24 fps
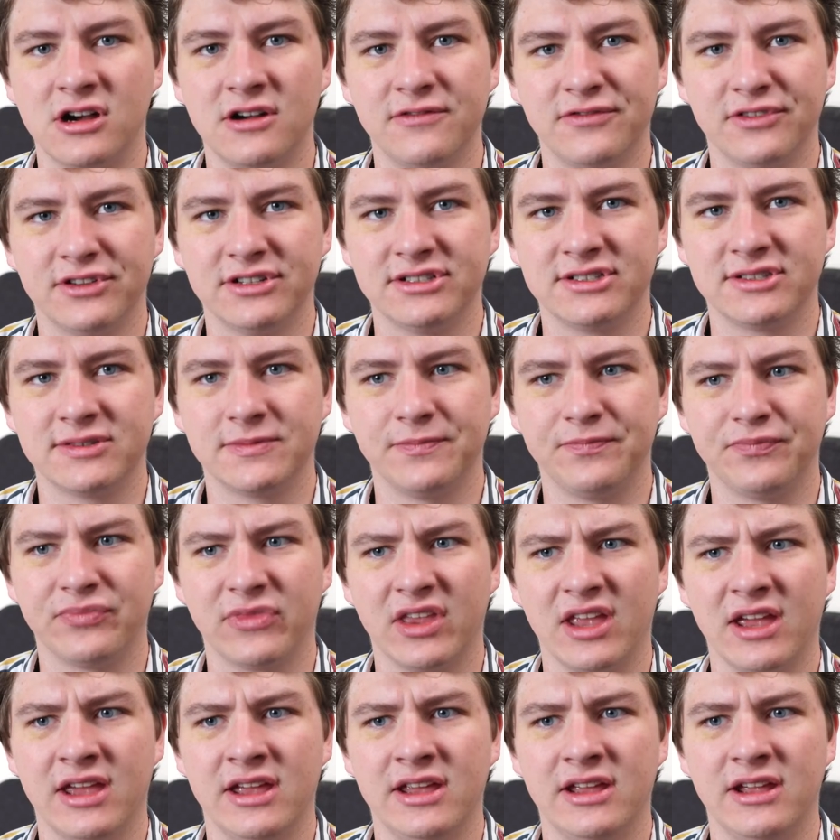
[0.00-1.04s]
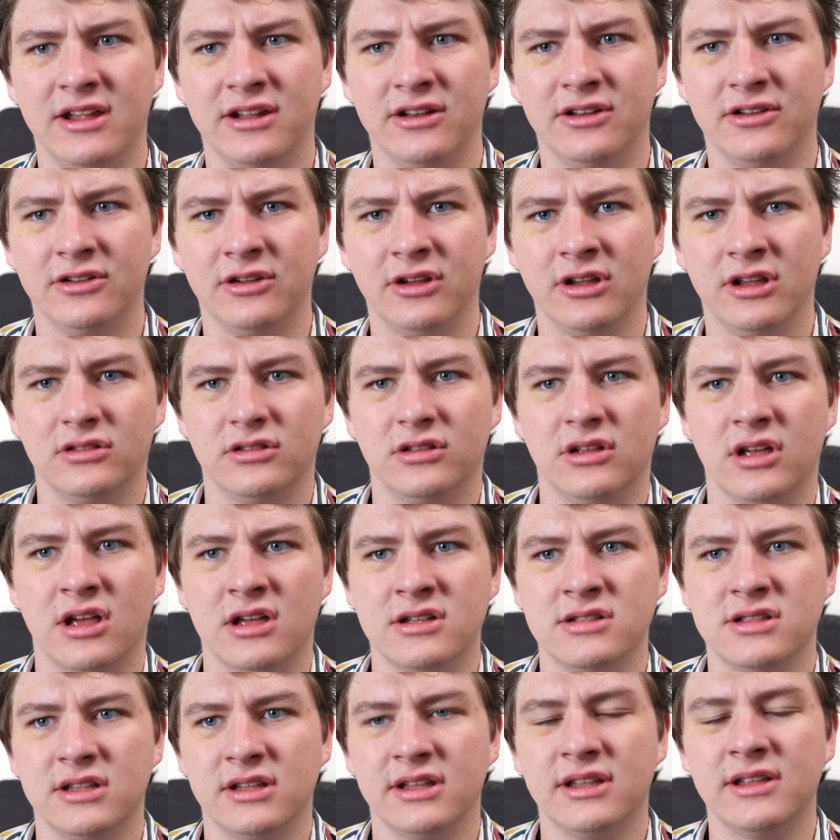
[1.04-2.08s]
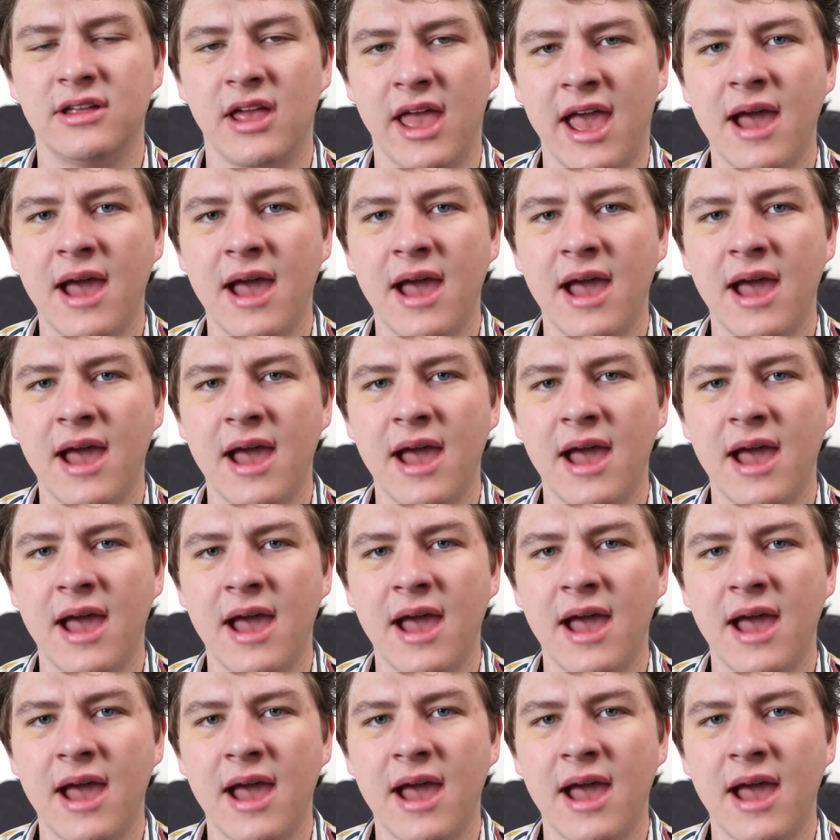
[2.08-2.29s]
office, and it